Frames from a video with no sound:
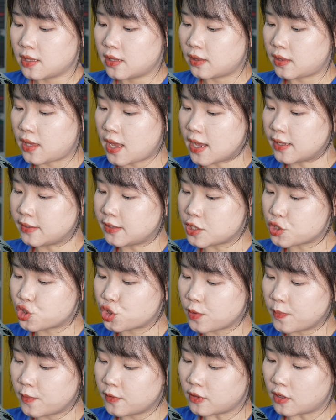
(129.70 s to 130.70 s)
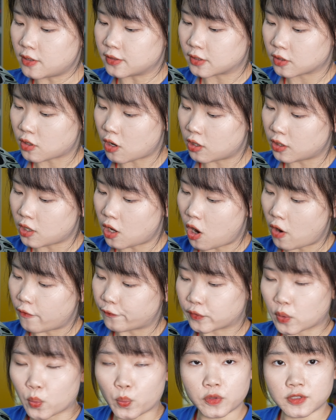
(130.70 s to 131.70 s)
that distribute on the corner of
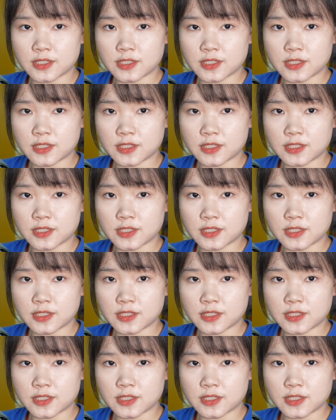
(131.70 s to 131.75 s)
the wheel